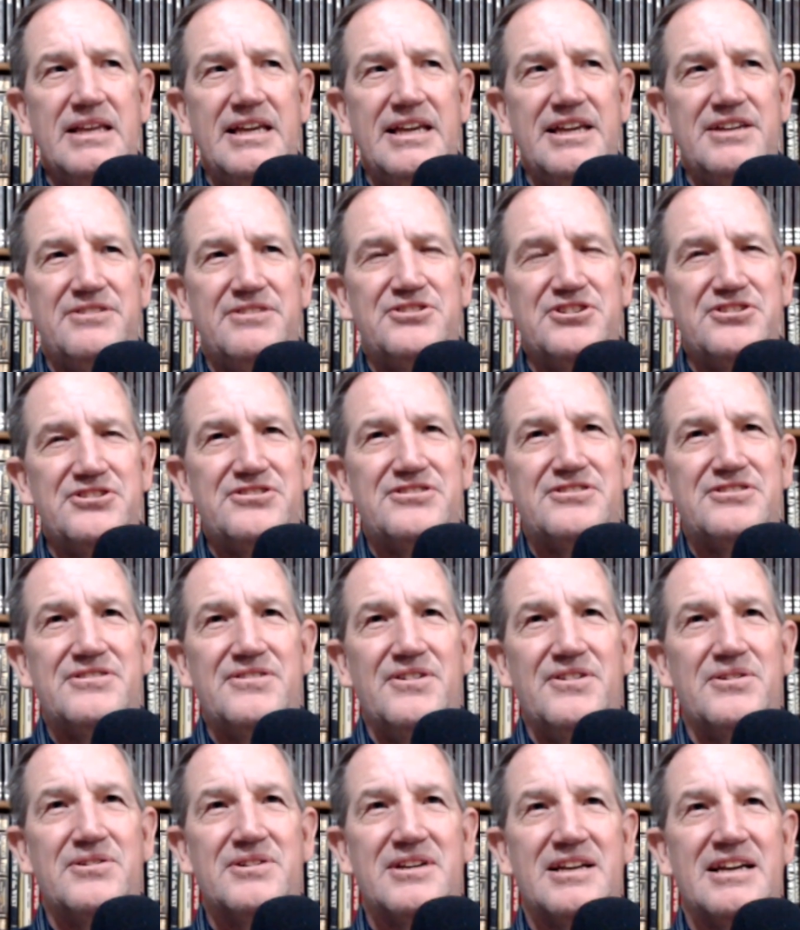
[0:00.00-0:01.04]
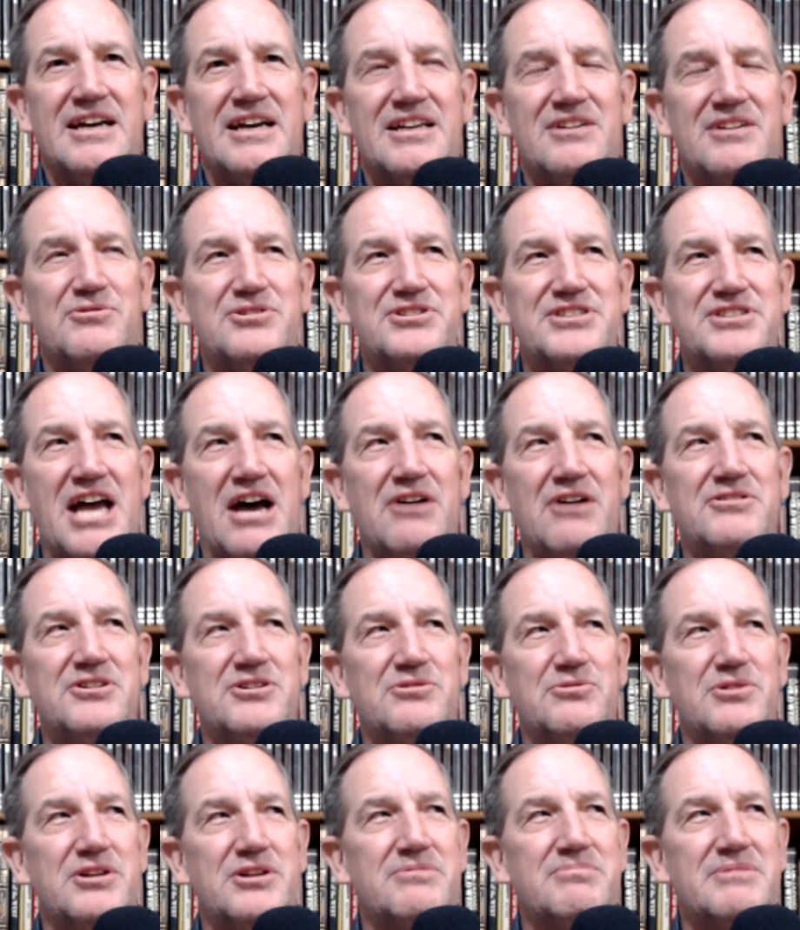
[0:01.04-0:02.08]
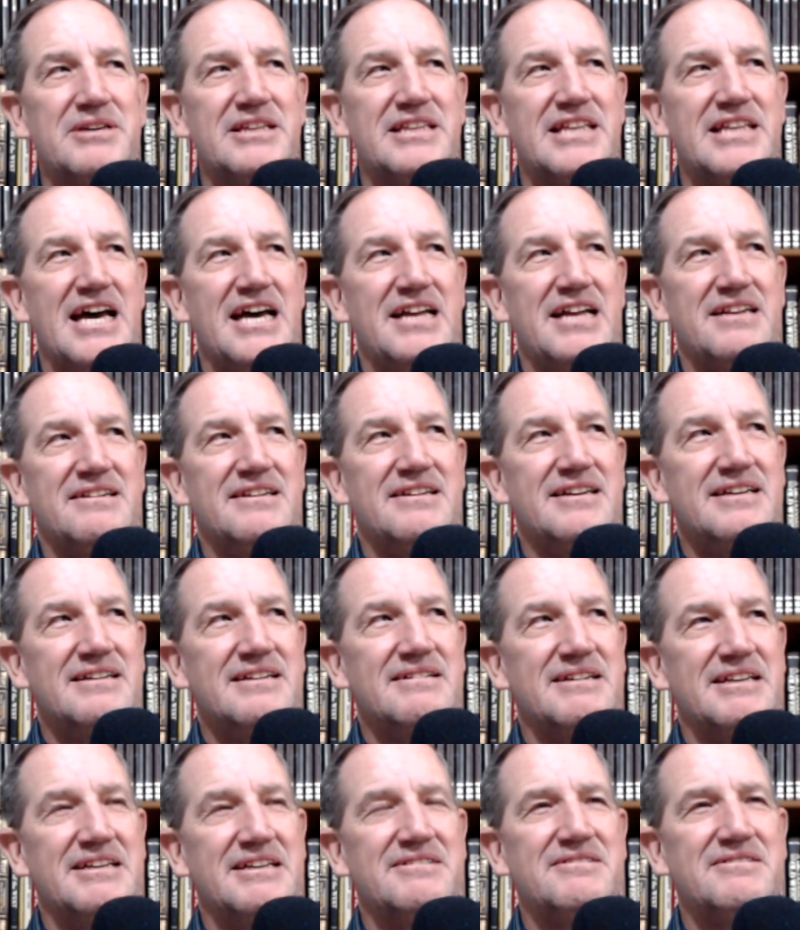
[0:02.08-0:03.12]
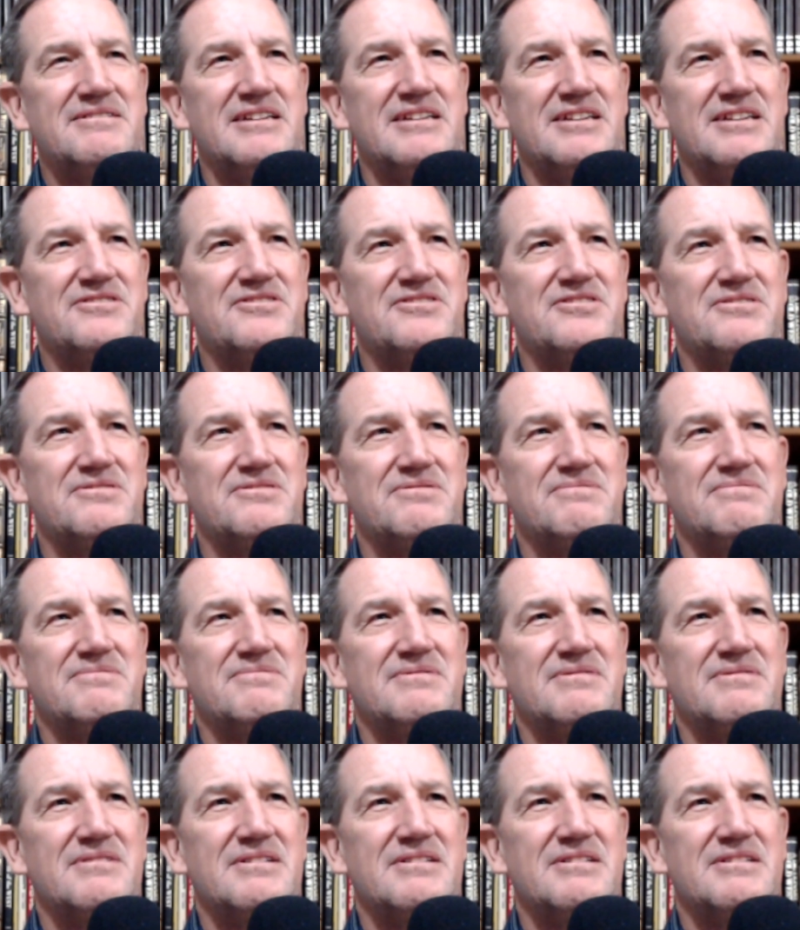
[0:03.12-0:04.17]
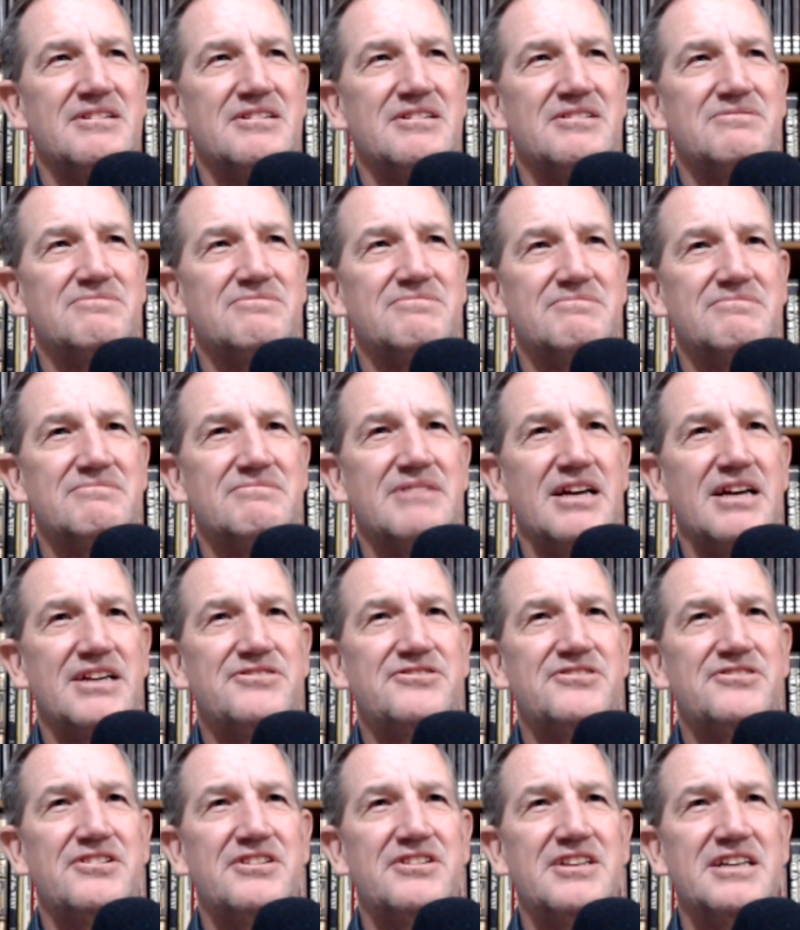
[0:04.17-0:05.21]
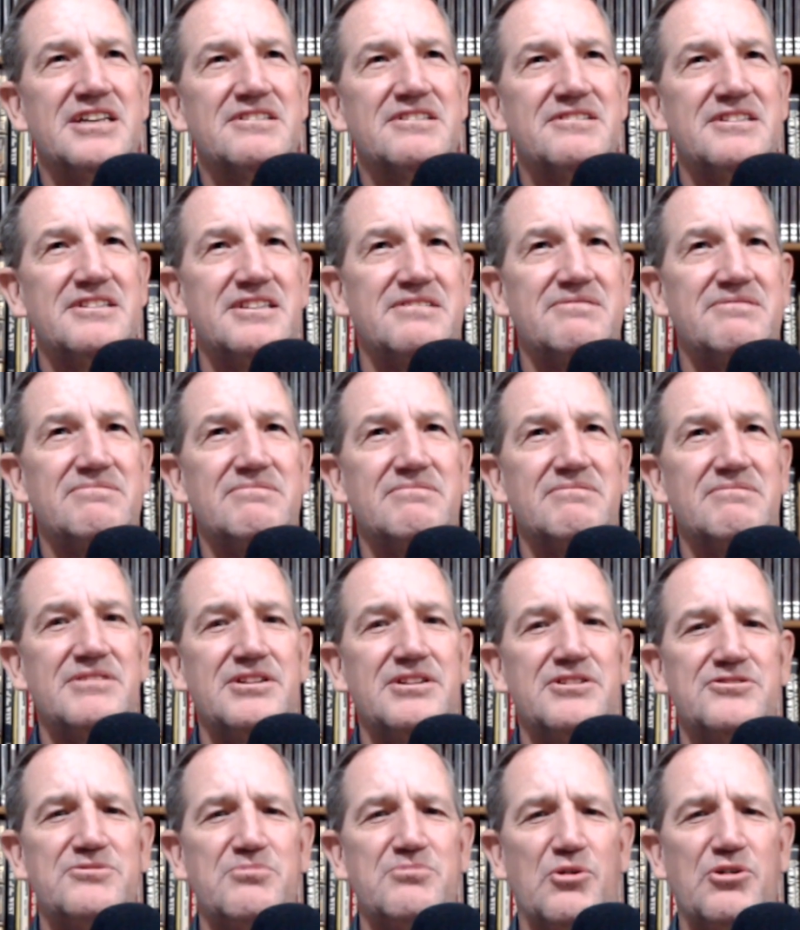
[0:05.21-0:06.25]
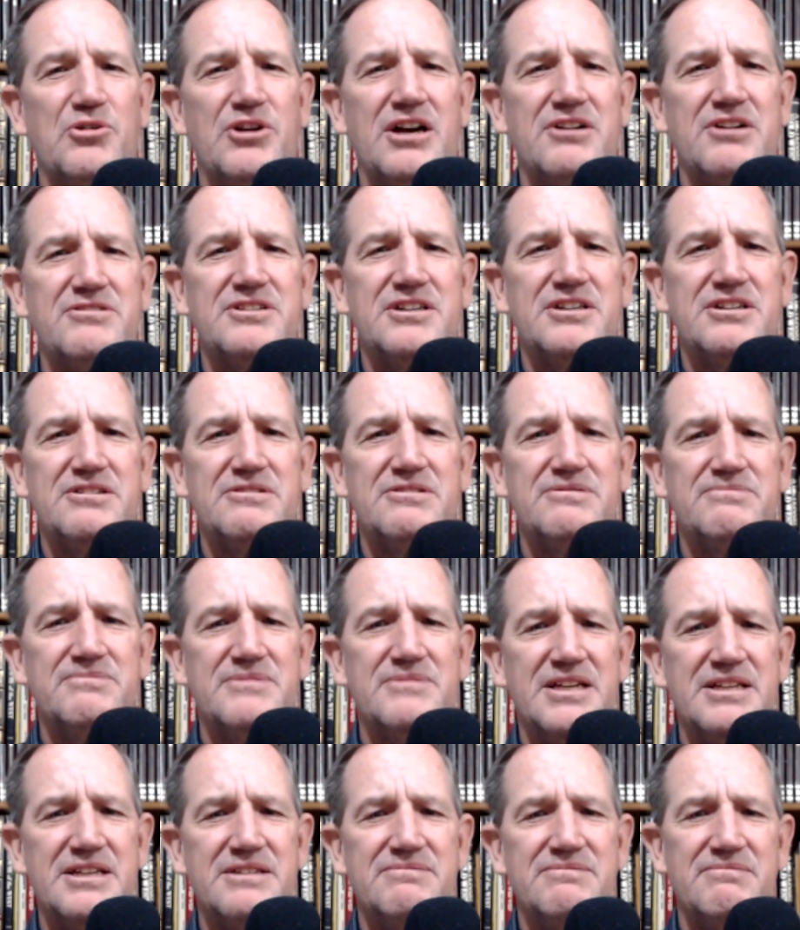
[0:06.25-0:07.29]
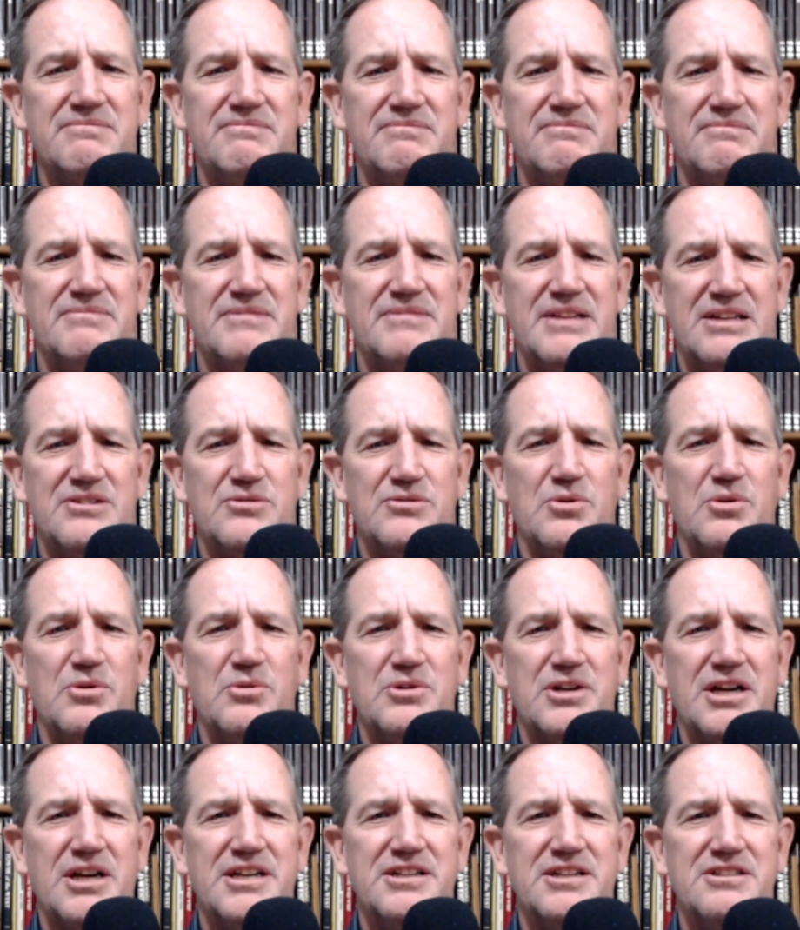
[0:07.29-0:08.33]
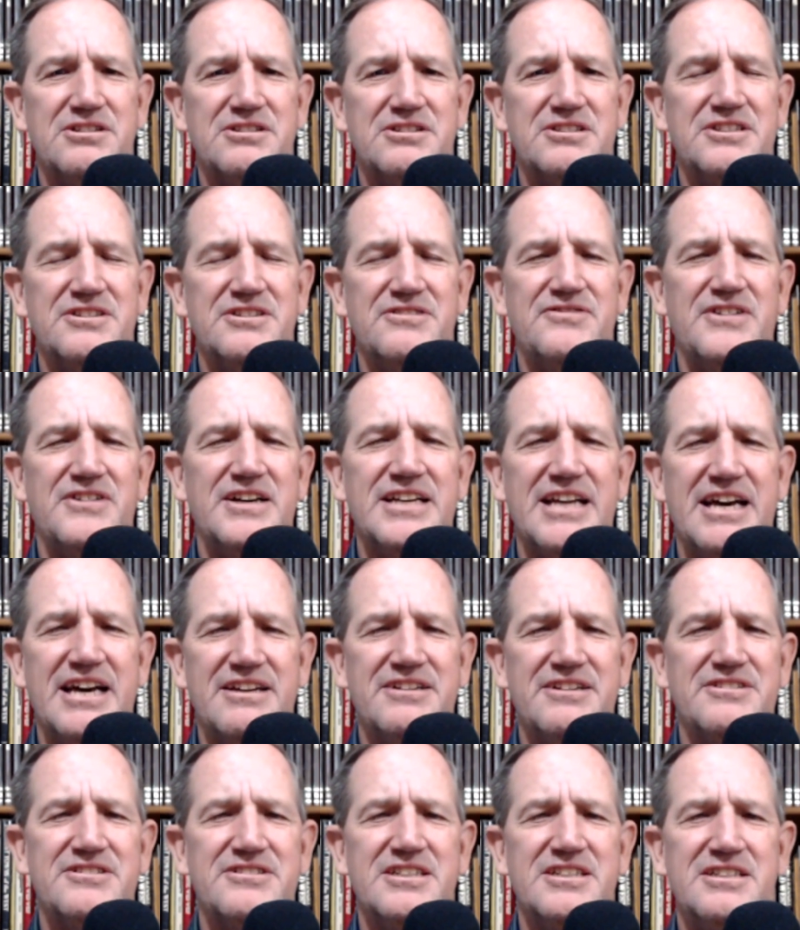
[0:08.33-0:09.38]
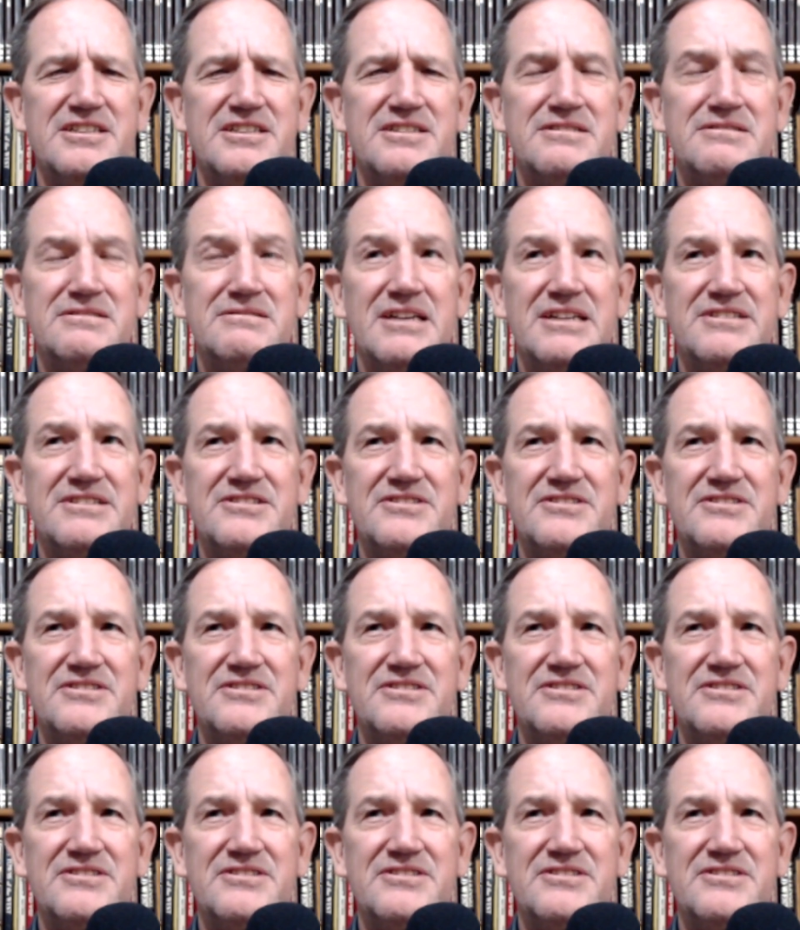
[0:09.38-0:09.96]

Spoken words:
it just kind of resounded with me that it's nice to think that there's more out there, and that's what we're kind of looking to find out as